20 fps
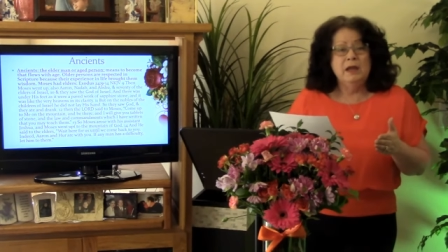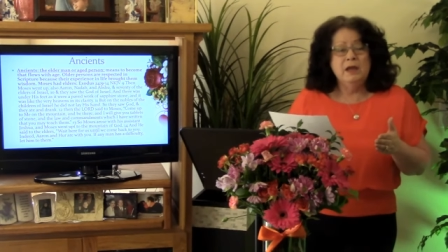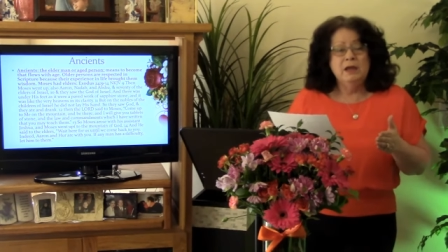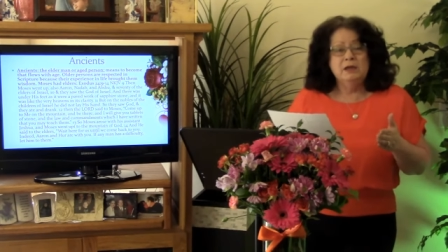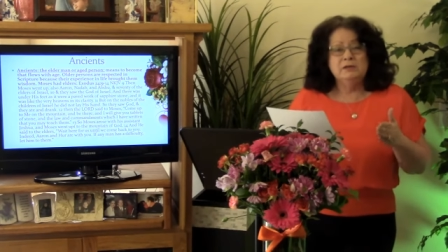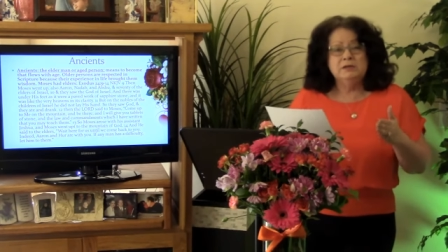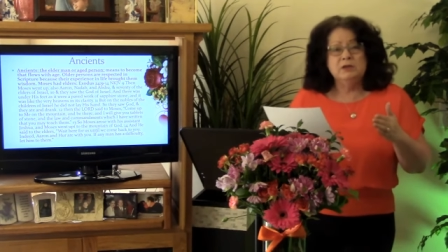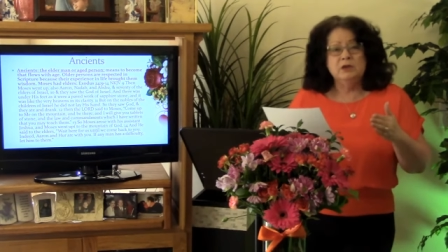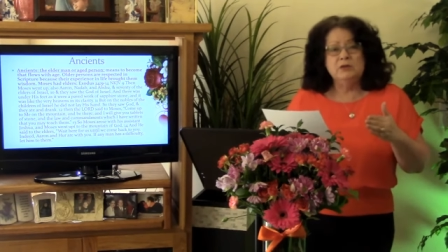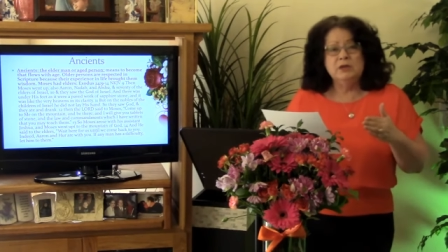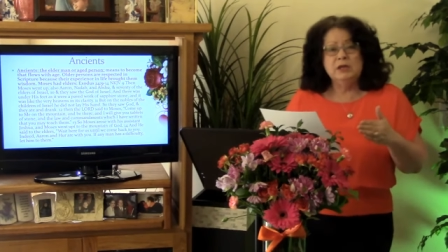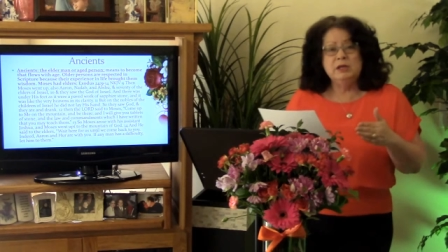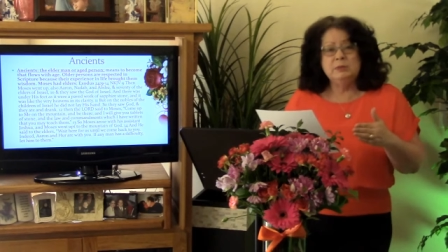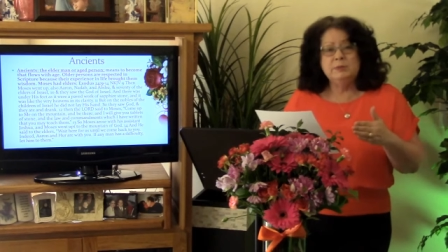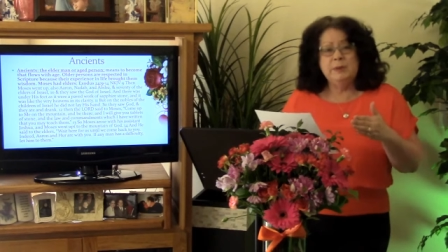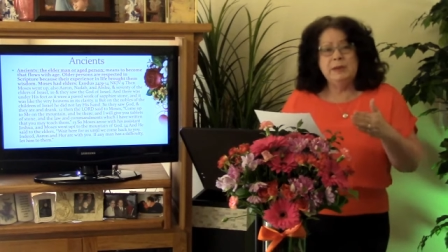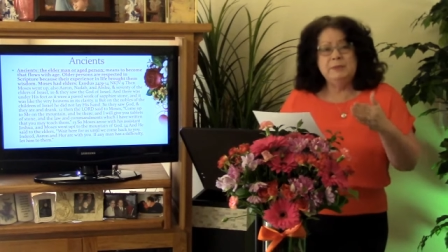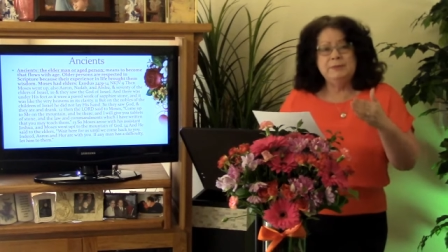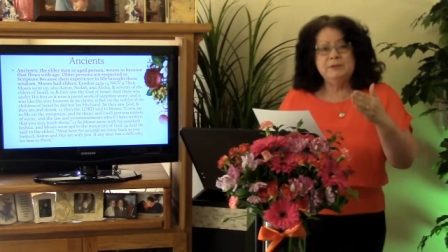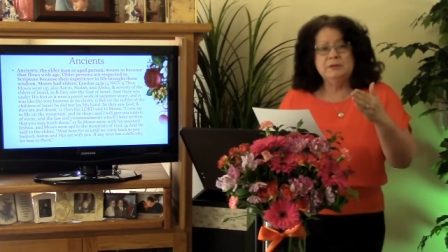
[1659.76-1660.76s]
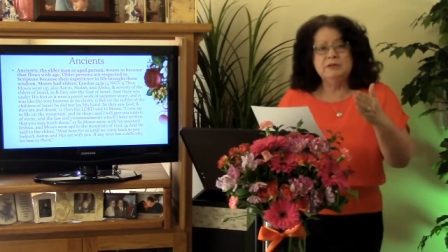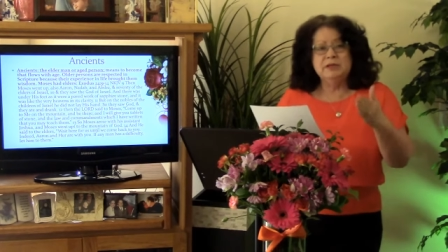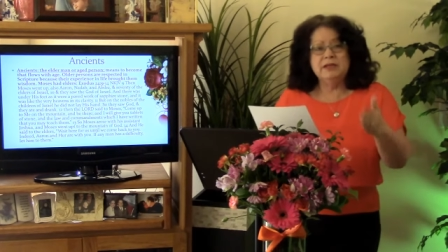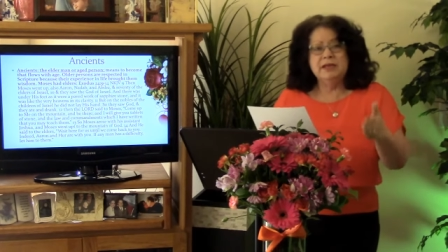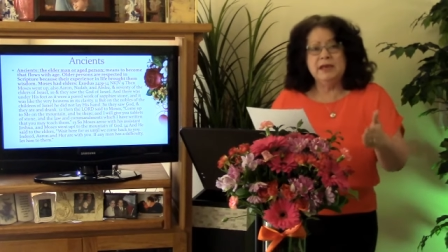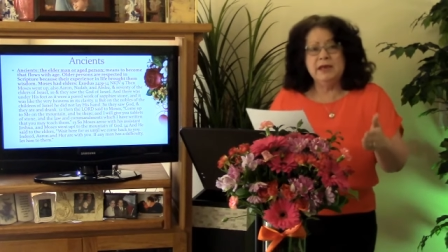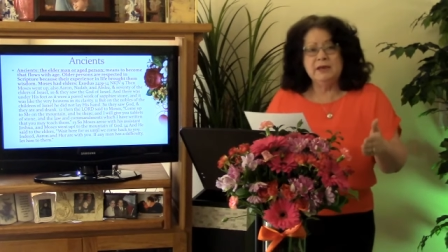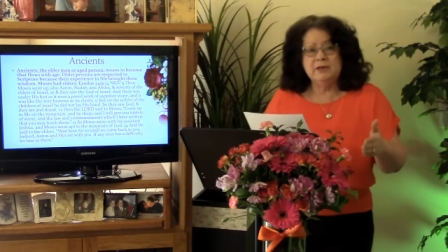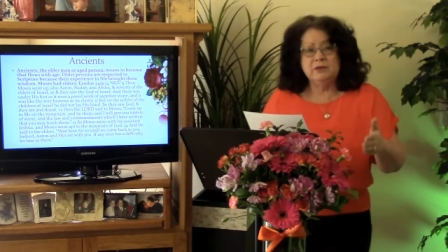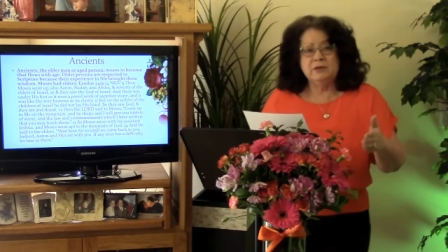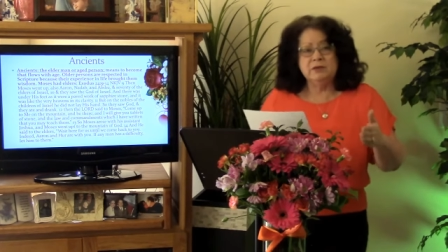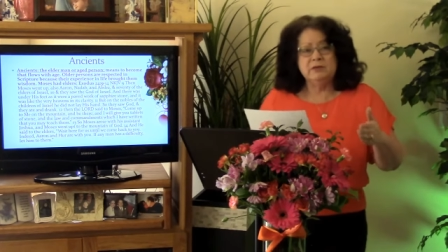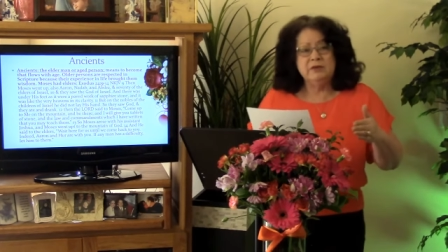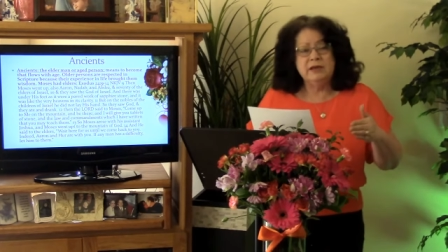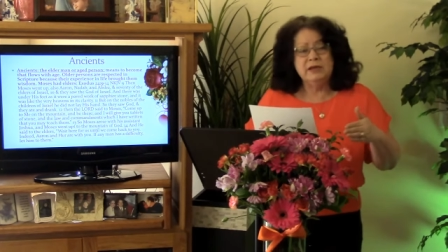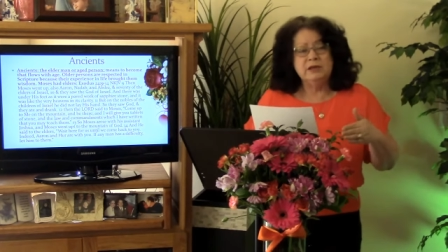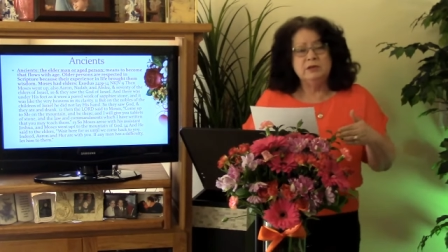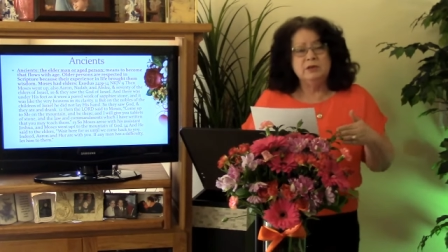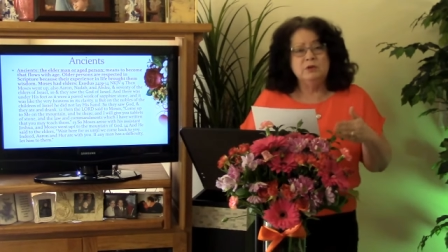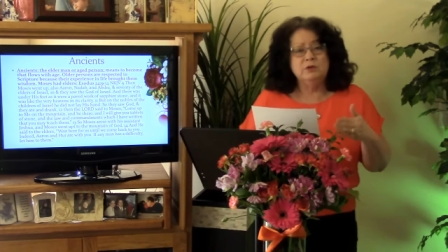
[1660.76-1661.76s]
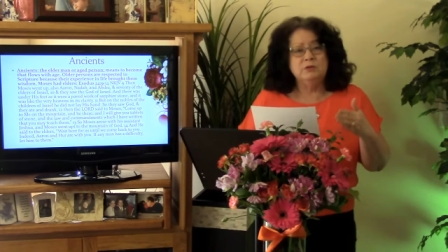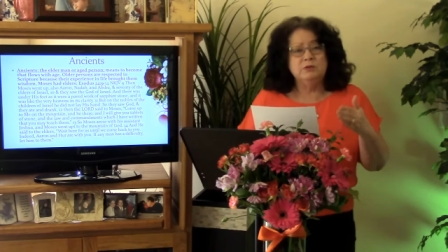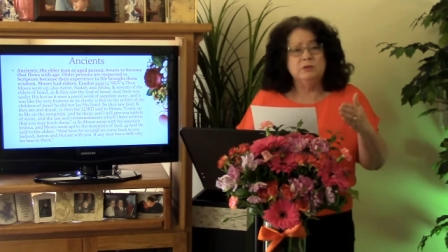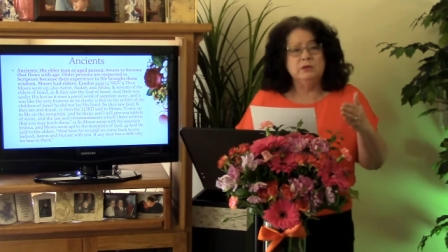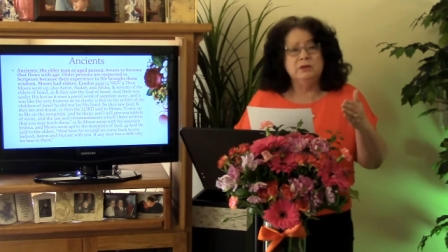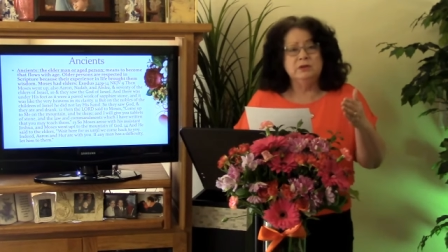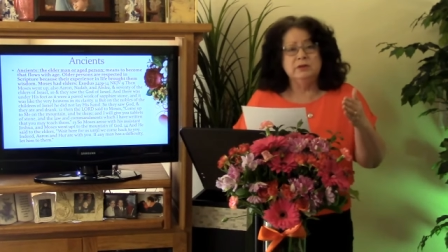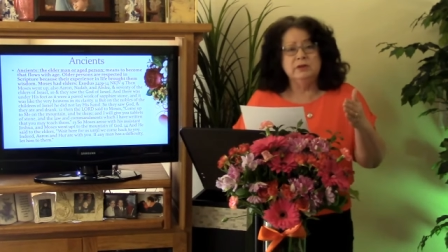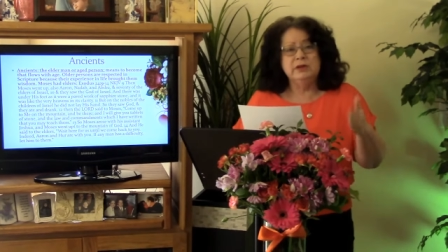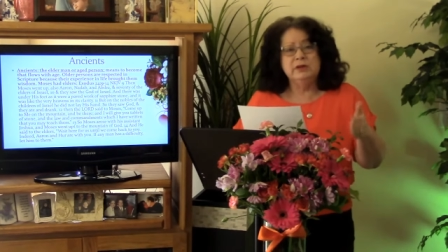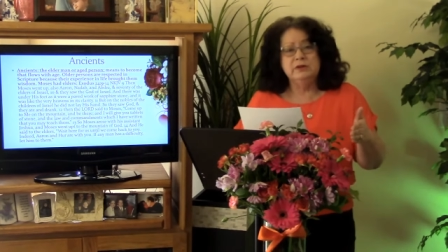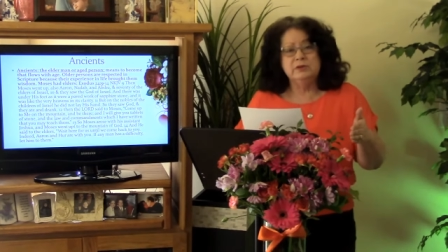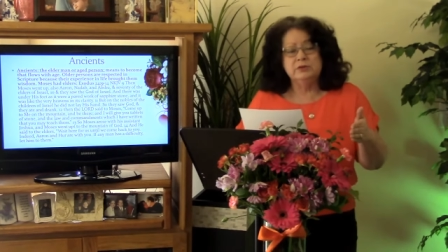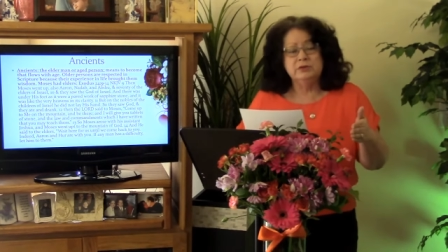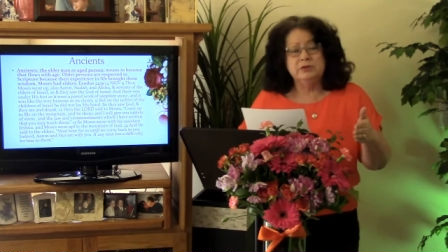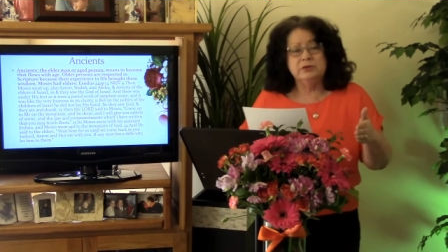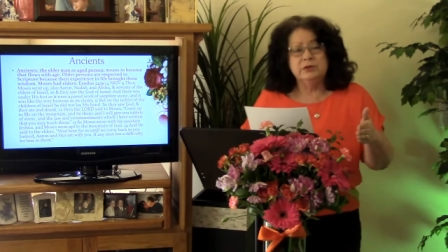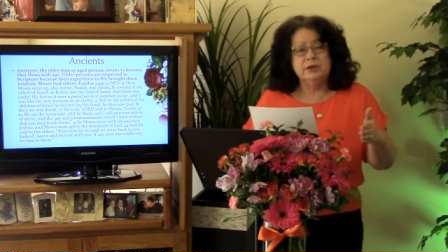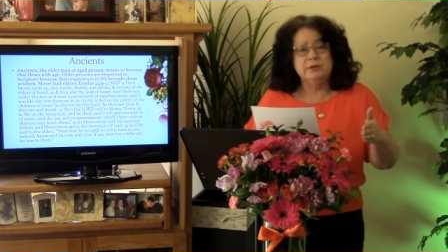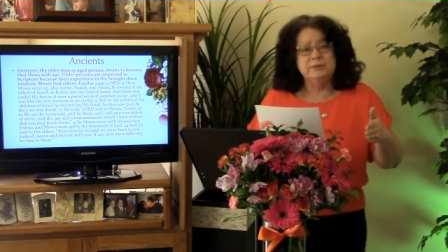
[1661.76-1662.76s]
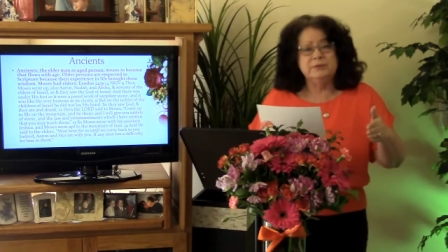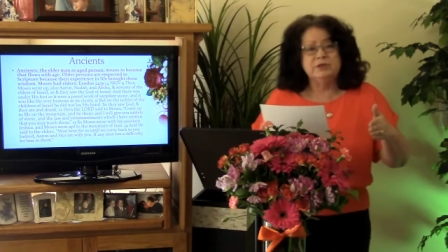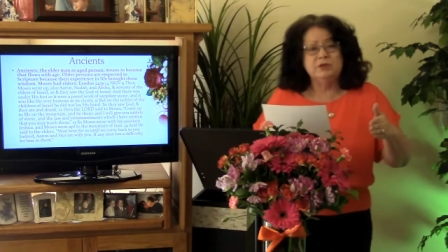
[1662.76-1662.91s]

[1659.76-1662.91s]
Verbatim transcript: So these people together, these who were in leadership,